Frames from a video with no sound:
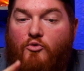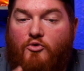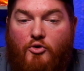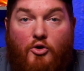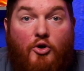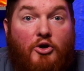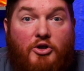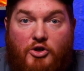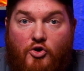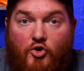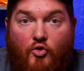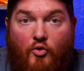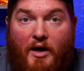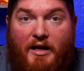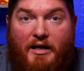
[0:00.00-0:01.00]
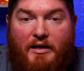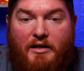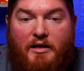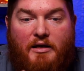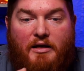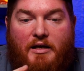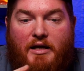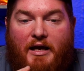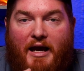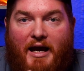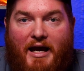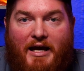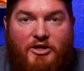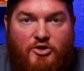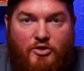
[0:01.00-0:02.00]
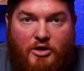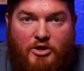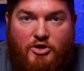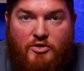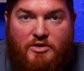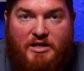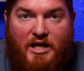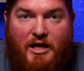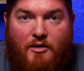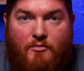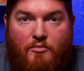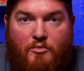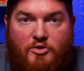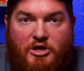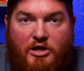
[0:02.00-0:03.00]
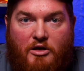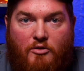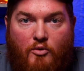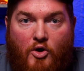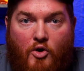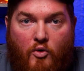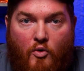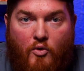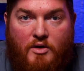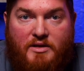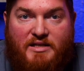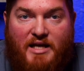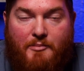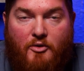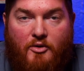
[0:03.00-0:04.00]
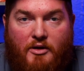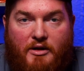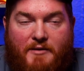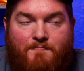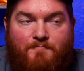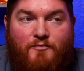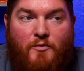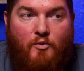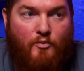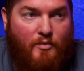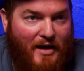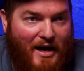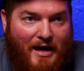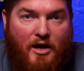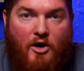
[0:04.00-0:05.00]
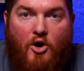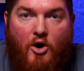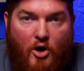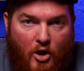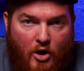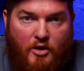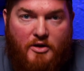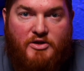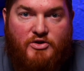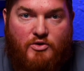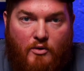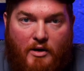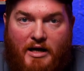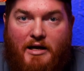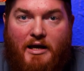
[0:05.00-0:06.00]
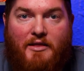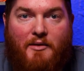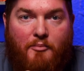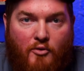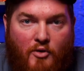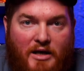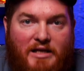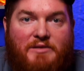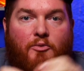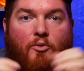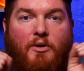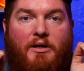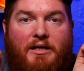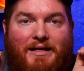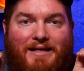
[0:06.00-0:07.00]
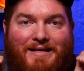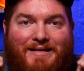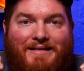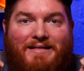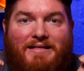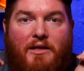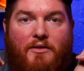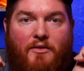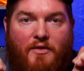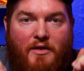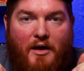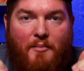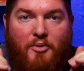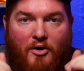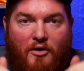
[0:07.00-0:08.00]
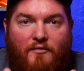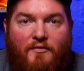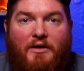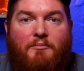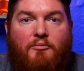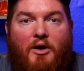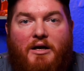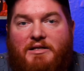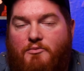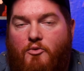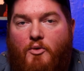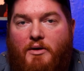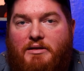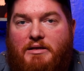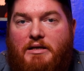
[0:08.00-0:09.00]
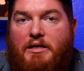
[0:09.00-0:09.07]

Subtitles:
looked great, and you could use them to record separately. That all is great, and the price point is the perfect price point.